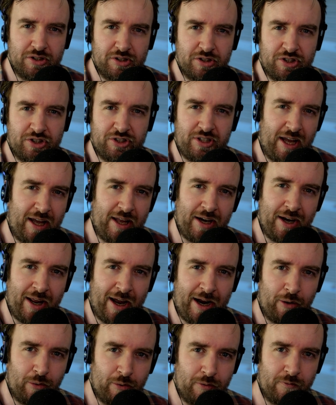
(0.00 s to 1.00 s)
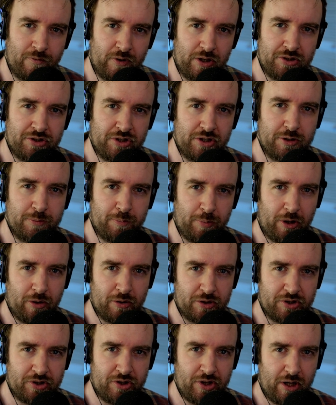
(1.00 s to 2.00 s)
stand out versus
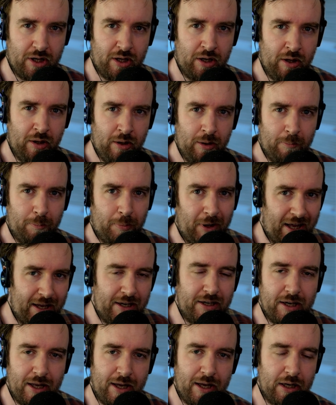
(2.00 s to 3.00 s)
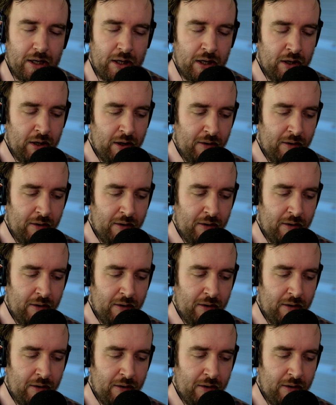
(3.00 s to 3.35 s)
blocks that blend in